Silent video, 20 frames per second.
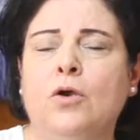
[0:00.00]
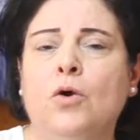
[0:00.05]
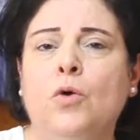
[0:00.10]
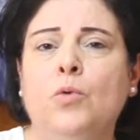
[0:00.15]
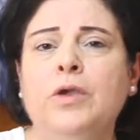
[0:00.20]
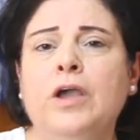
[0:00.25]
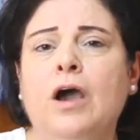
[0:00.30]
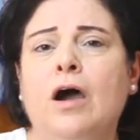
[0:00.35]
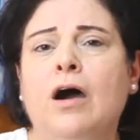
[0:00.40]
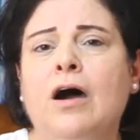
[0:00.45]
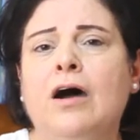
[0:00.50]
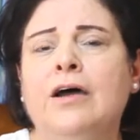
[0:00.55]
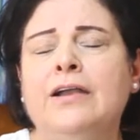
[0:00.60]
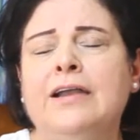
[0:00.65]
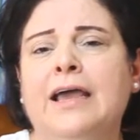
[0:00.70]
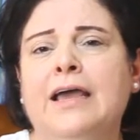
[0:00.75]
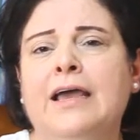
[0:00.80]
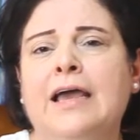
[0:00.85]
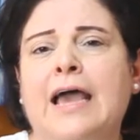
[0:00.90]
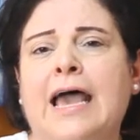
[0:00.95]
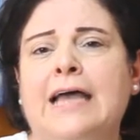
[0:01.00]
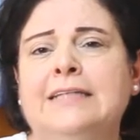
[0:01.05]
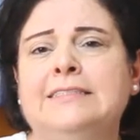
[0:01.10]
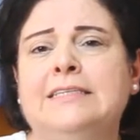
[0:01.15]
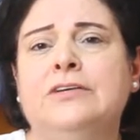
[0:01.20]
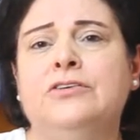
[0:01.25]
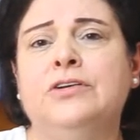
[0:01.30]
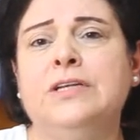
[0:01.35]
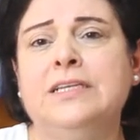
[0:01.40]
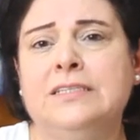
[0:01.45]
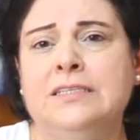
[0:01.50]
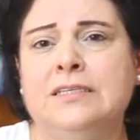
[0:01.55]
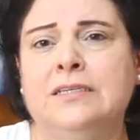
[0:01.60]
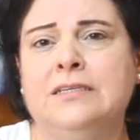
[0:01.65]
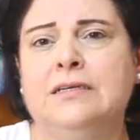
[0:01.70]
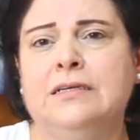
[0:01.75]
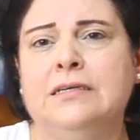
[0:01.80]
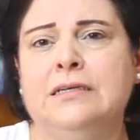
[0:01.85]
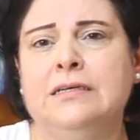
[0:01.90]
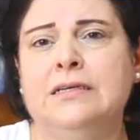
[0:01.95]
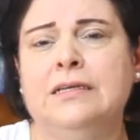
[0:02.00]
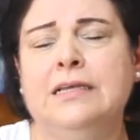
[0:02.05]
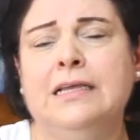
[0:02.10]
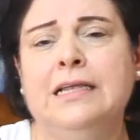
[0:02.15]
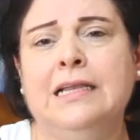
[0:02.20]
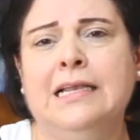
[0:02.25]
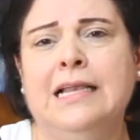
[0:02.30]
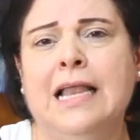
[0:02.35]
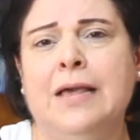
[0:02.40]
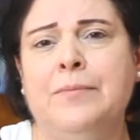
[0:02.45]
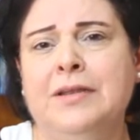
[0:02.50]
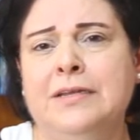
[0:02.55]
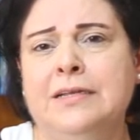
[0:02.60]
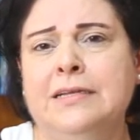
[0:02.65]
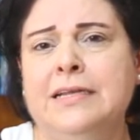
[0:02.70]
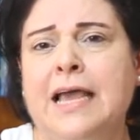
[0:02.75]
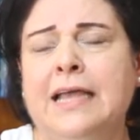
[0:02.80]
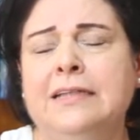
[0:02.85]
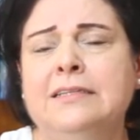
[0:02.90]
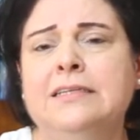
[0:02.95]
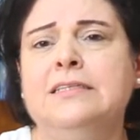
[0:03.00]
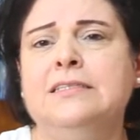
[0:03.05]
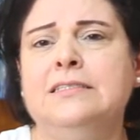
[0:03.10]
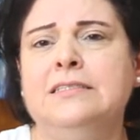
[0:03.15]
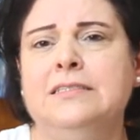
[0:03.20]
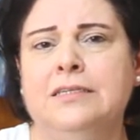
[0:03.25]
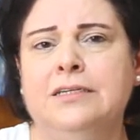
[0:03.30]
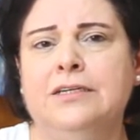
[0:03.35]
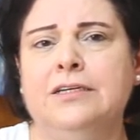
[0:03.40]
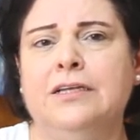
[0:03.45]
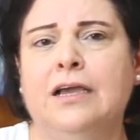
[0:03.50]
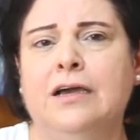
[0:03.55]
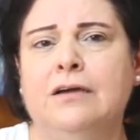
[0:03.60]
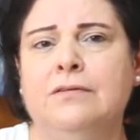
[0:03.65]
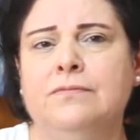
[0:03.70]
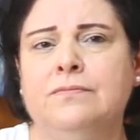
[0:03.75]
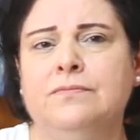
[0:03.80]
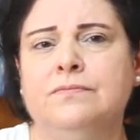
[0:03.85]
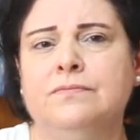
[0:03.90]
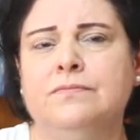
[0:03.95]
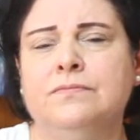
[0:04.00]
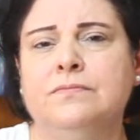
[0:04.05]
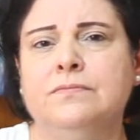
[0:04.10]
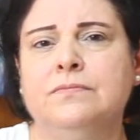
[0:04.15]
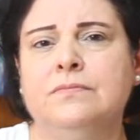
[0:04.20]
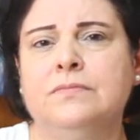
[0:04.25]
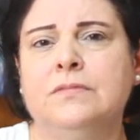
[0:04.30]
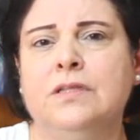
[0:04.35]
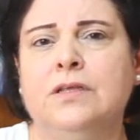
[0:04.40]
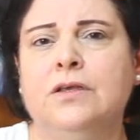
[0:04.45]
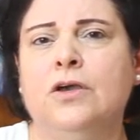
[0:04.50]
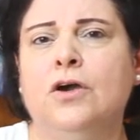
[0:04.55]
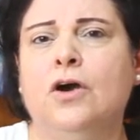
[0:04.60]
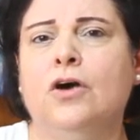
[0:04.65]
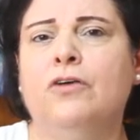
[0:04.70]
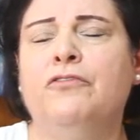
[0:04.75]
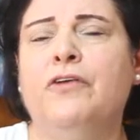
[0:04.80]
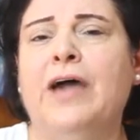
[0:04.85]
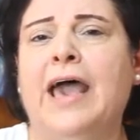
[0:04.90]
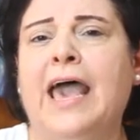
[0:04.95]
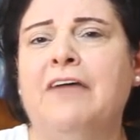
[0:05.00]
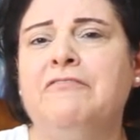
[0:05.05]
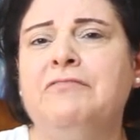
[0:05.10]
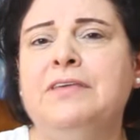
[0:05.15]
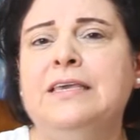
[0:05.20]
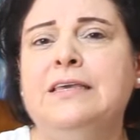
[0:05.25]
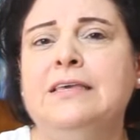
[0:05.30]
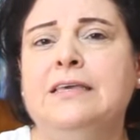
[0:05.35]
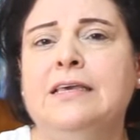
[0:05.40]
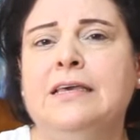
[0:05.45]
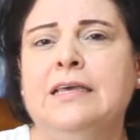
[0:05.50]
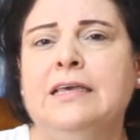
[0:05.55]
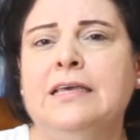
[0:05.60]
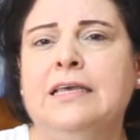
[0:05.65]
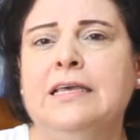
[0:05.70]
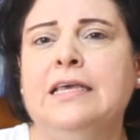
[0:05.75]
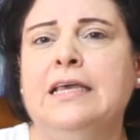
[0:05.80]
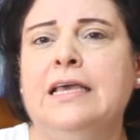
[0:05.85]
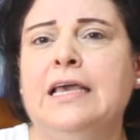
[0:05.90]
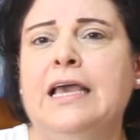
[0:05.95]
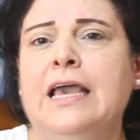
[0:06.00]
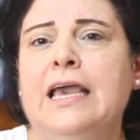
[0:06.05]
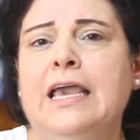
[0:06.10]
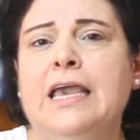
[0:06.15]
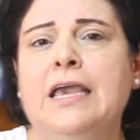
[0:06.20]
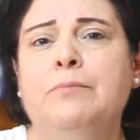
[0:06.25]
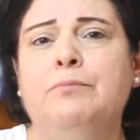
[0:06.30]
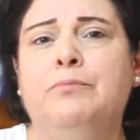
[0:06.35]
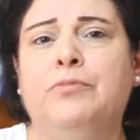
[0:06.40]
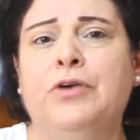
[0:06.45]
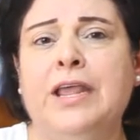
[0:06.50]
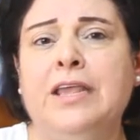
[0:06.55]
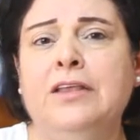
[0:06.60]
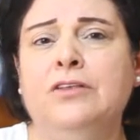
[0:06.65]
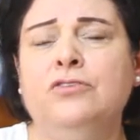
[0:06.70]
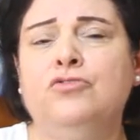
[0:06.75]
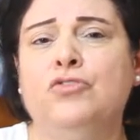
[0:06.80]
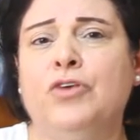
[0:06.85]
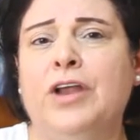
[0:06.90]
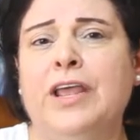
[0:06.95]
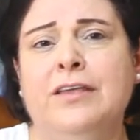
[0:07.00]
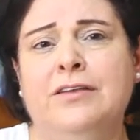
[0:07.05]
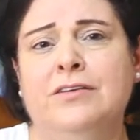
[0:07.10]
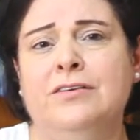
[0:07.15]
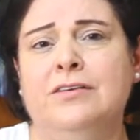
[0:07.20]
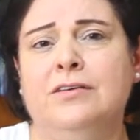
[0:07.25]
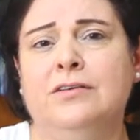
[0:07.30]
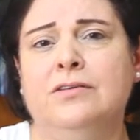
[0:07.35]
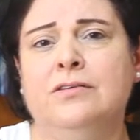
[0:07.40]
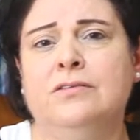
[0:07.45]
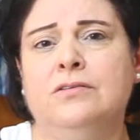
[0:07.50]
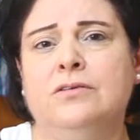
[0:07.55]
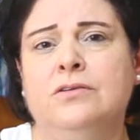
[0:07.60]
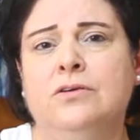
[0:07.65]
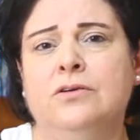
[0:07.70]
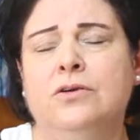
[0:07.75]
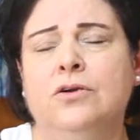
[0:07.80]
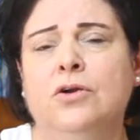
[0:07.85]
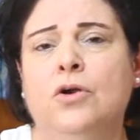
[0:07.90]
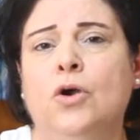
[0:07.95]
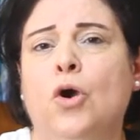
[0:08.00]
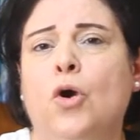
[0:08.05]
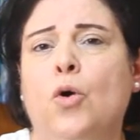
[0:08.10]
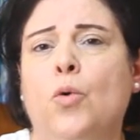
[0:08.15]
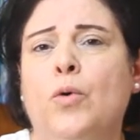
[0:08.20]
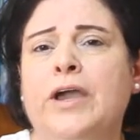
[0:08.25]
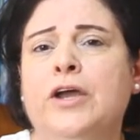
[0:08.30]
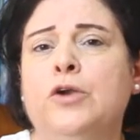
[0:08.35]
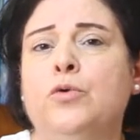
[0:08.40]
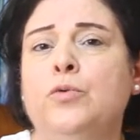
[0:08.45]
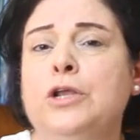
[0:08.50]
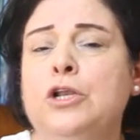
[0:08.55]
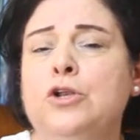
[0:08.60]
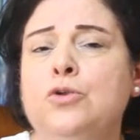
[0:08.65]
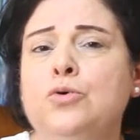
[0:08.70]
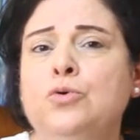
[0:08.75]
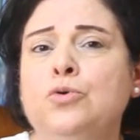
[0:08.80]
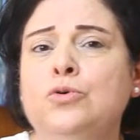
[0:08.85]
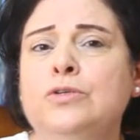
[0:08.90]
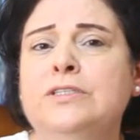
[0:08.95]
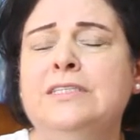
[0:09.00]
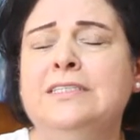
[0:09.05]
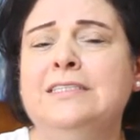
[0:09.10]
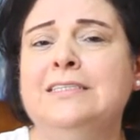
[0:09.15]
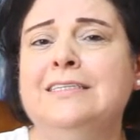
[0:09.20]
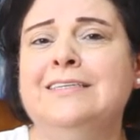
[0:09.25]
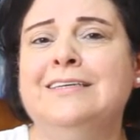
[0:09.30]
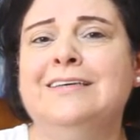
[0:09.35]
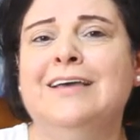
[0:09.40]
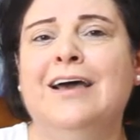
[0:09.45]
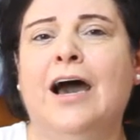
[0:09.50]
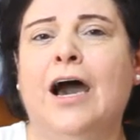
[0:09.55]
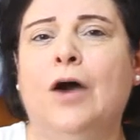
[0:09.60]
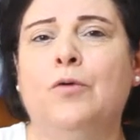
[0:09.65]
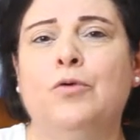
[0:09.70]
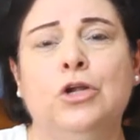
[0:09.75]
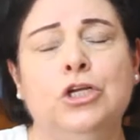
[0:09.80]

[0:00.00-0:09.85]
We are at a risk in Lebanon and in Syria of having a brain drain where we lose our